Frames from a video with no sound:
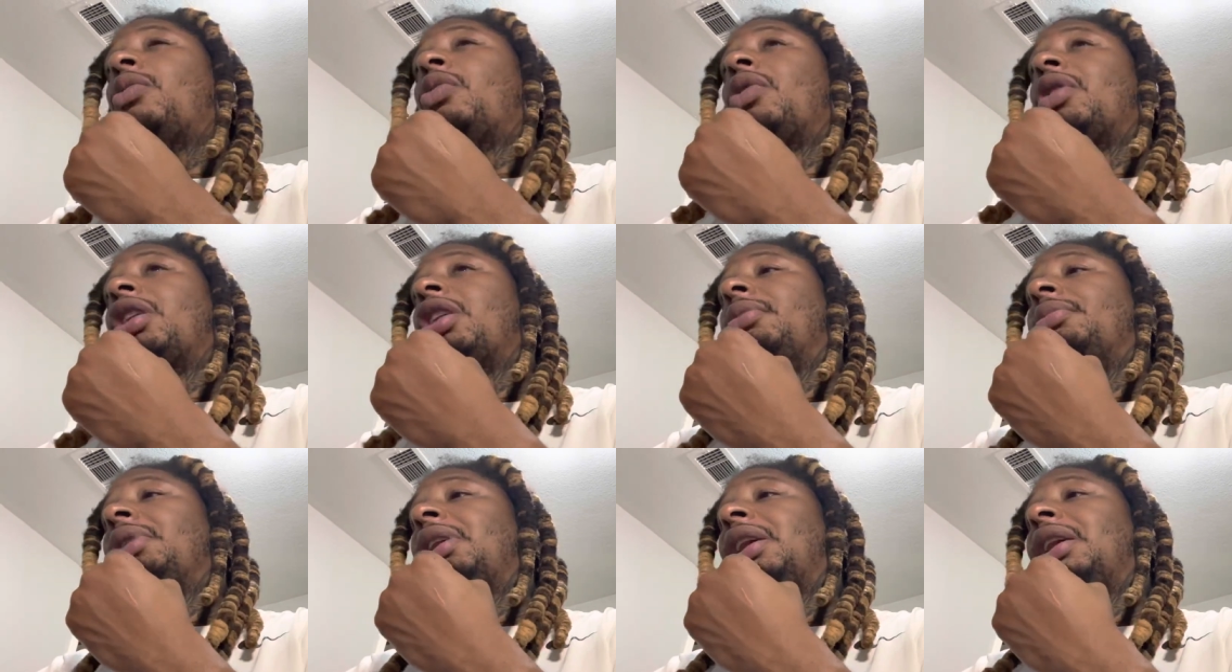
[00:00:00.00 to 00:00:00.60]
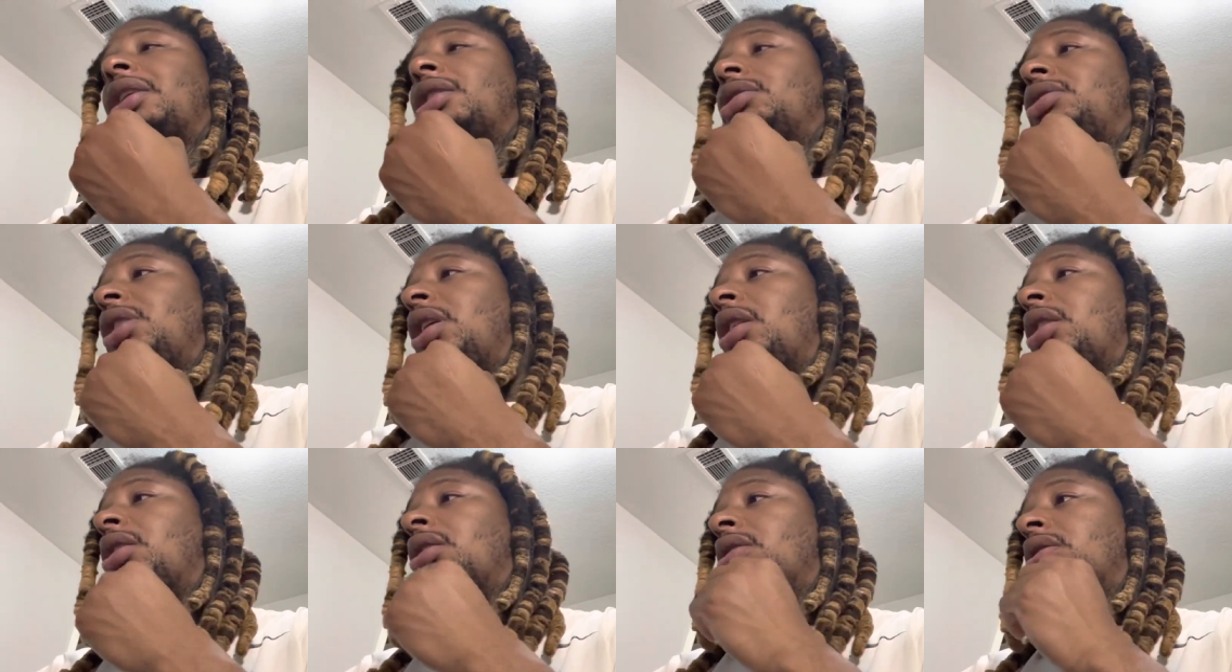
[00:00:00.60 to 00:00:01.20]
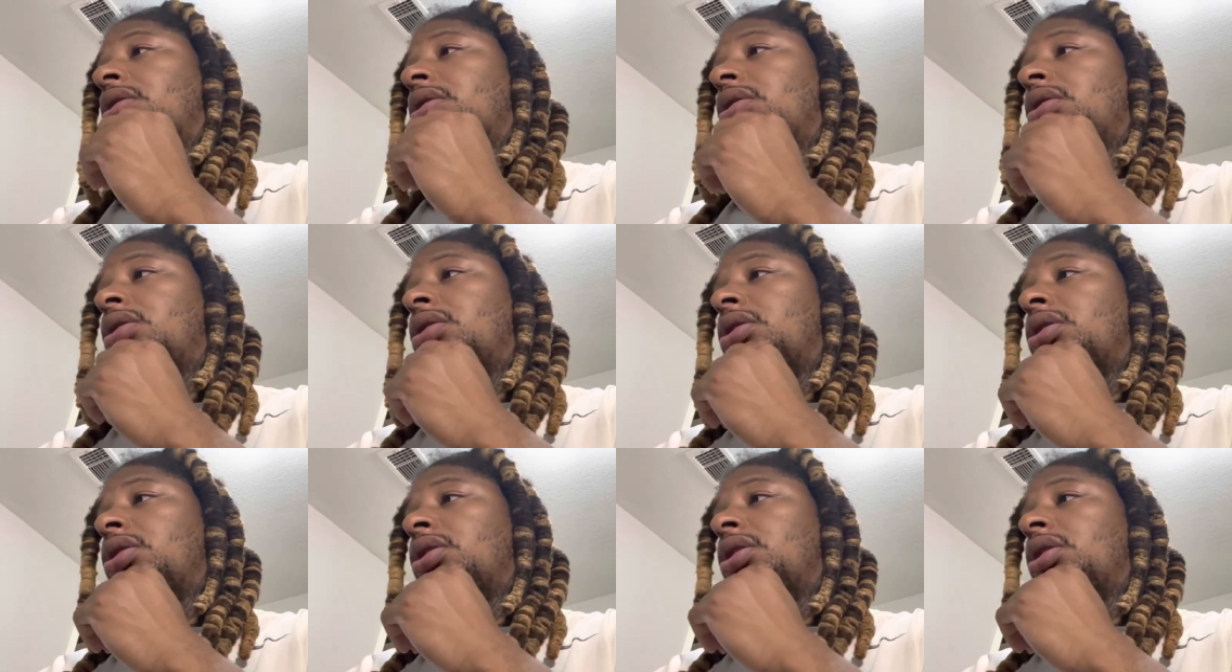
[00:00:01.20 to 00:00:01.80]
want him to hit the Paterno,
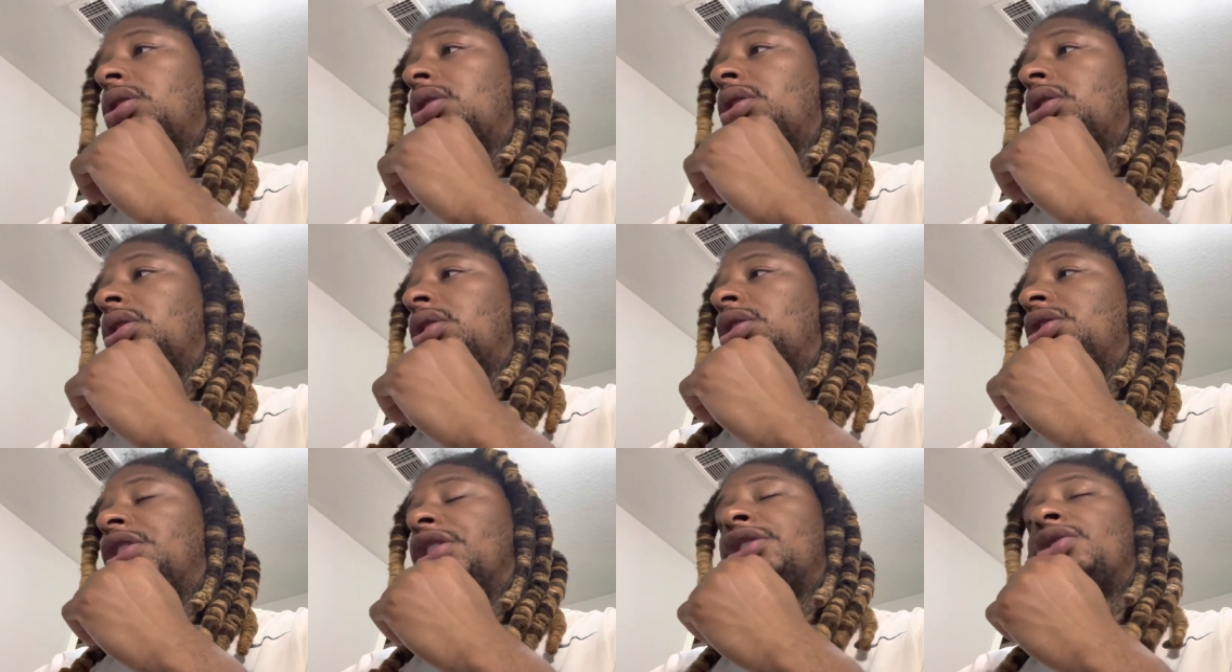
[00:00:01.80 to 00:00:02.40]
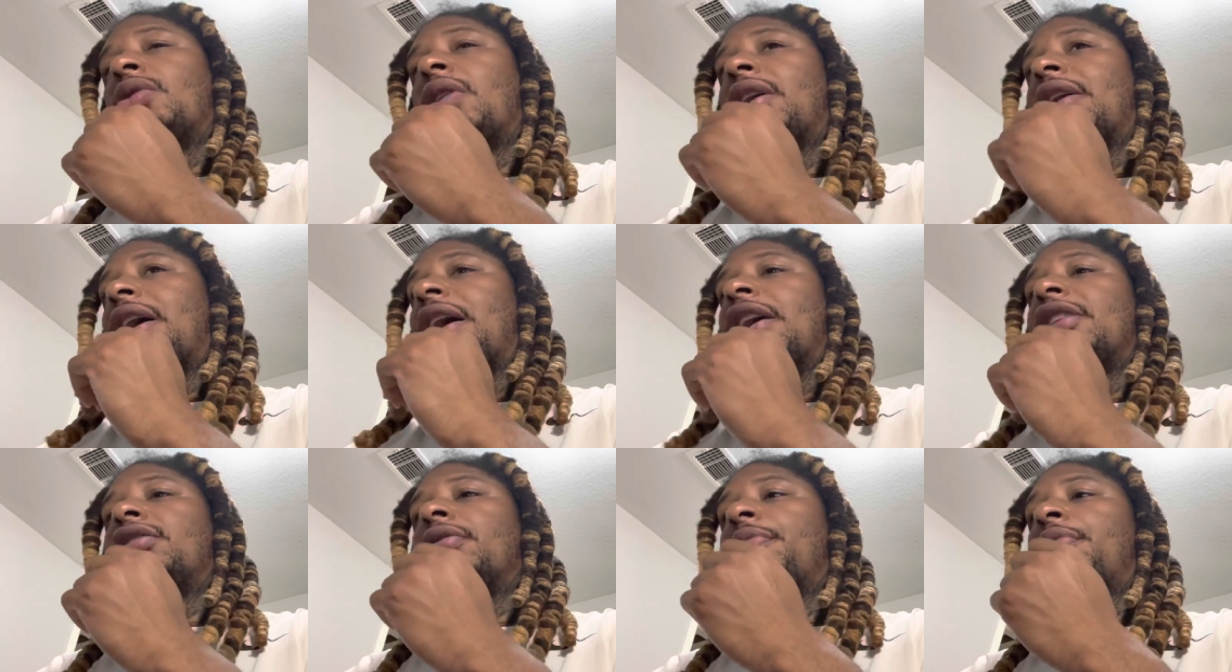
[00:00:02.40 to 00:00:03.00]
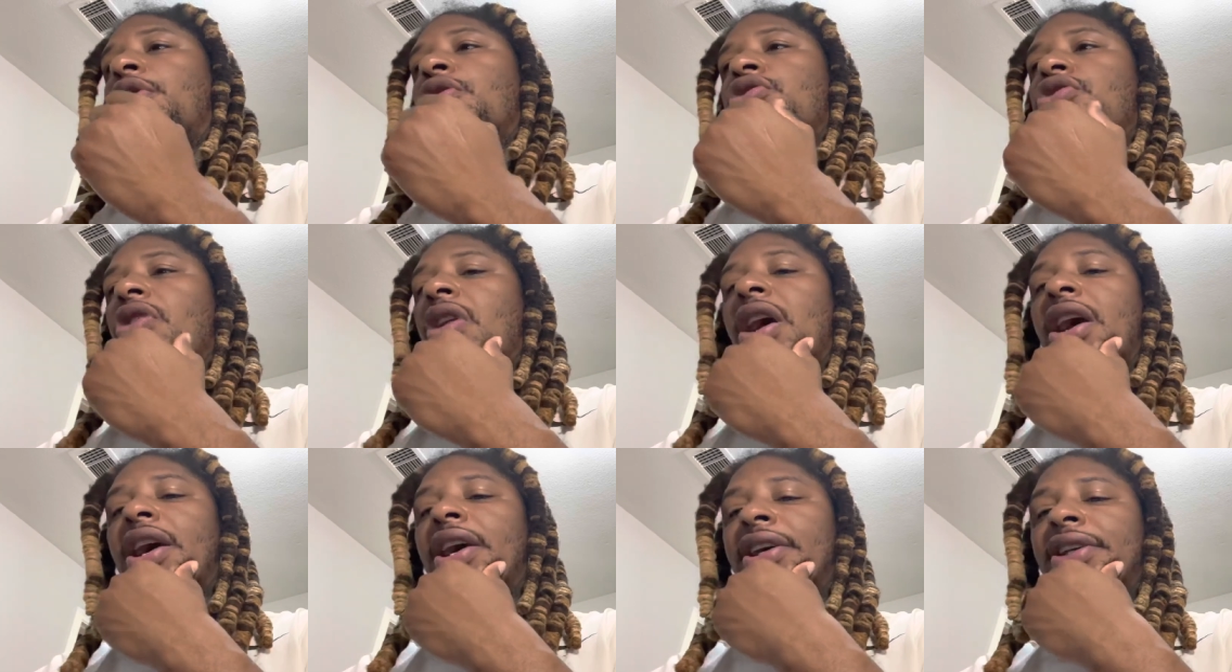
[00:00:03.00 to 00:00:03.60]
just so I can have some blue
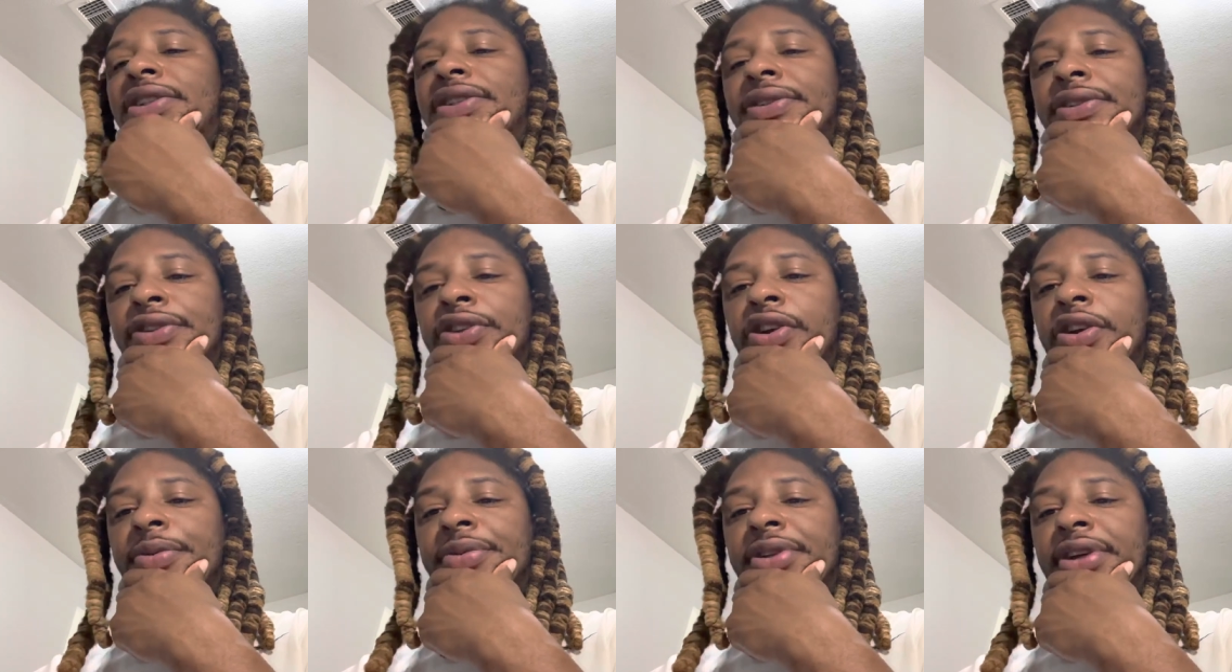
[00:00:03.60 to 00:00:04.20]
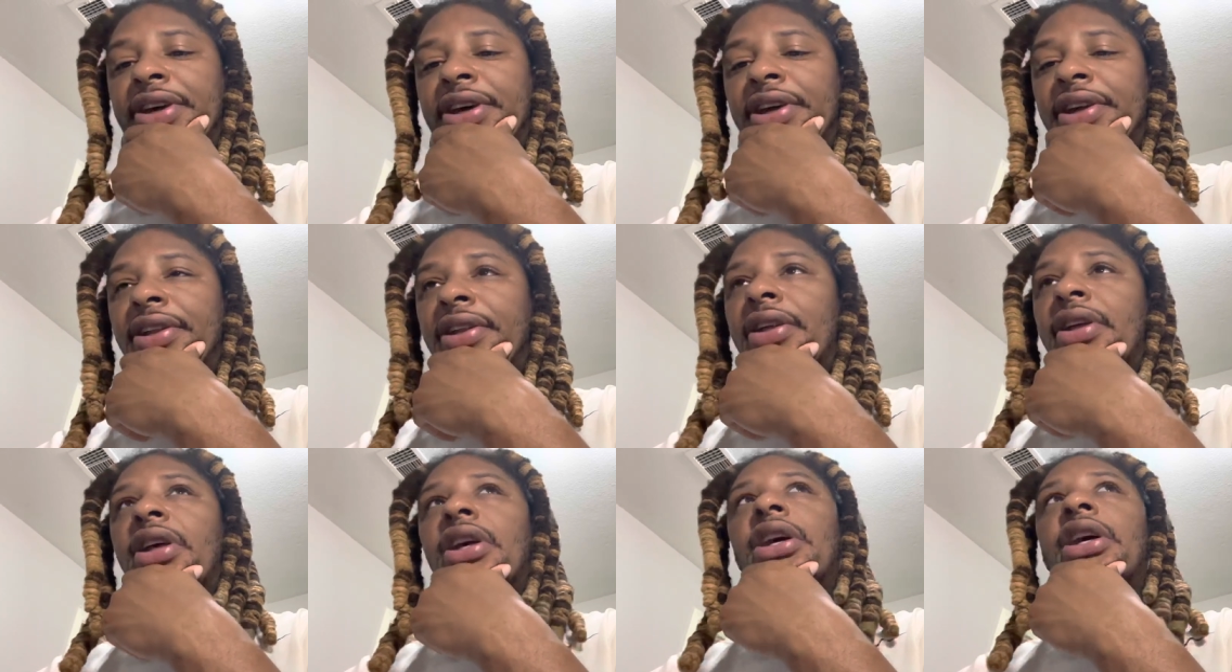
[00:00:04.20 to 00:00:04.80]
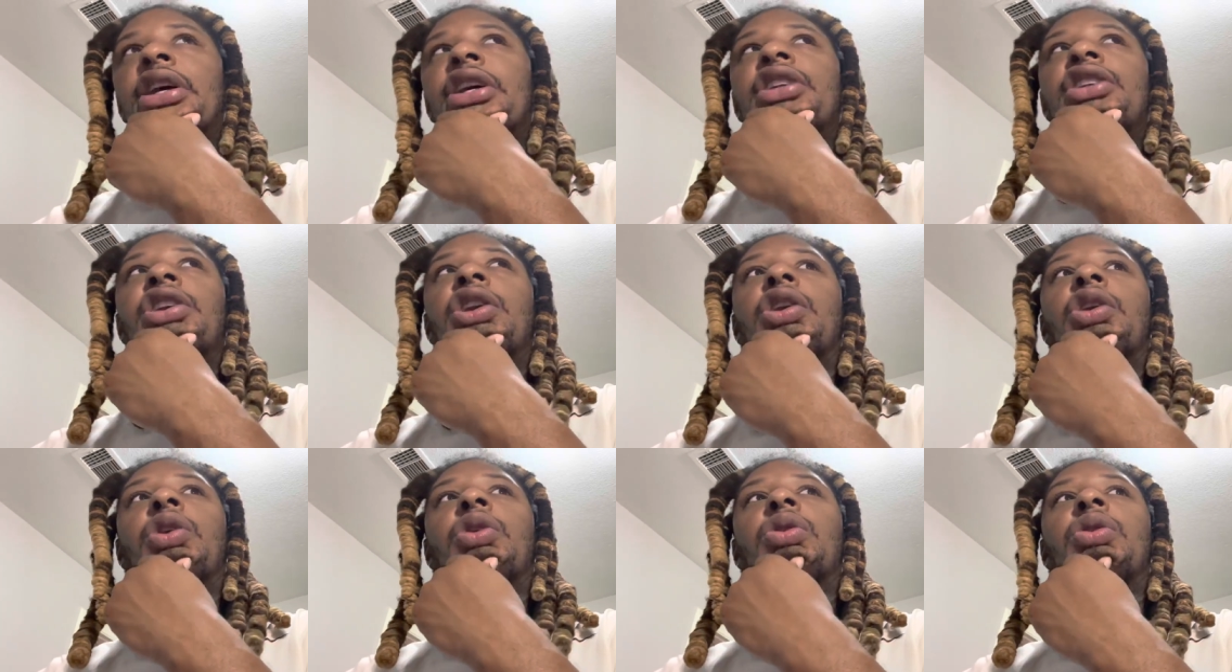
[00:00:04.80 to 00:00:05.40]
tris. You know what I'm saying?
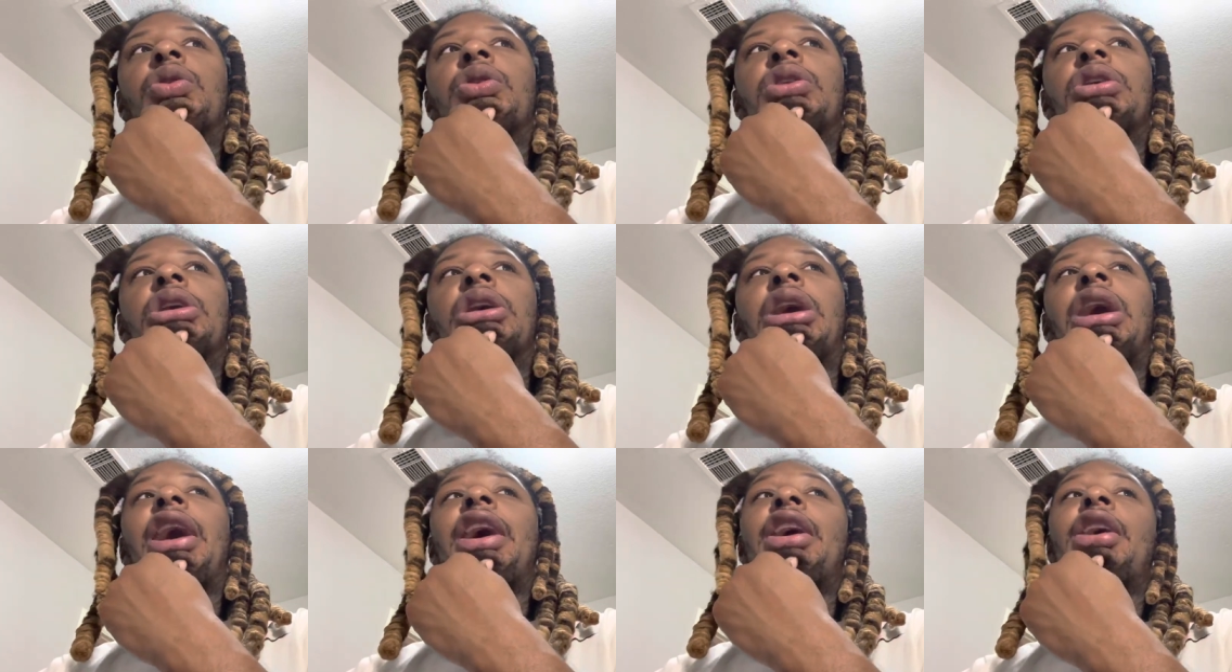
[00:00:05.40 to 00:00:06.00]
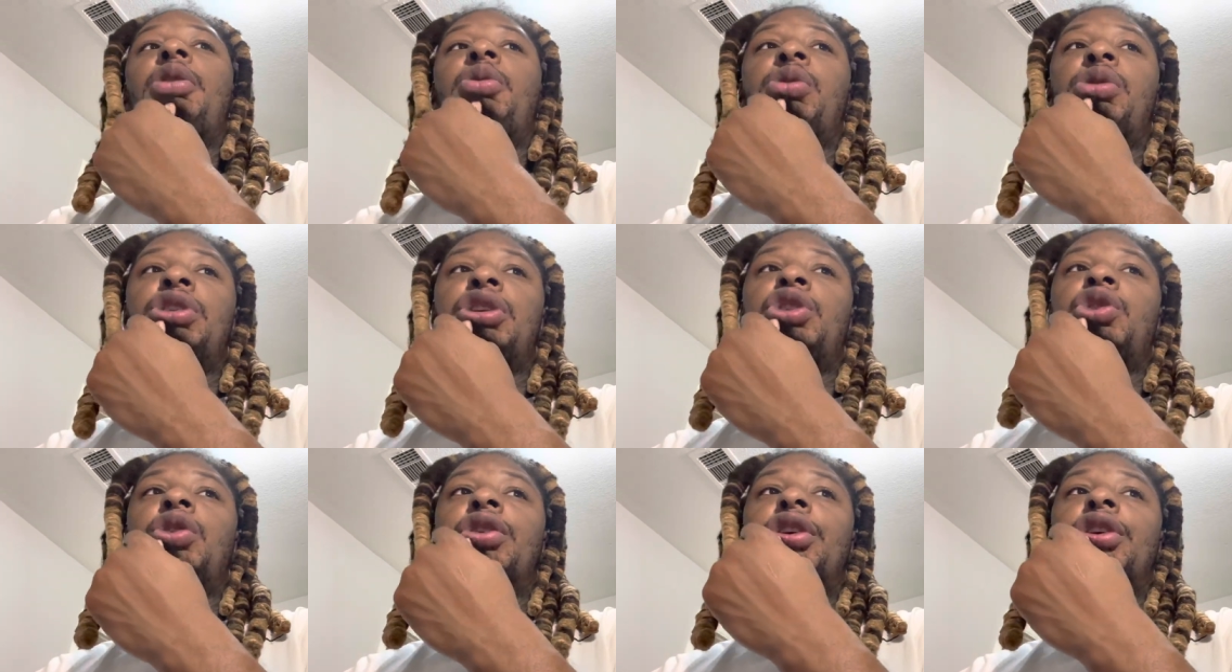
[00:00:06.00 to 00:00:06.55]
So I am willing to do a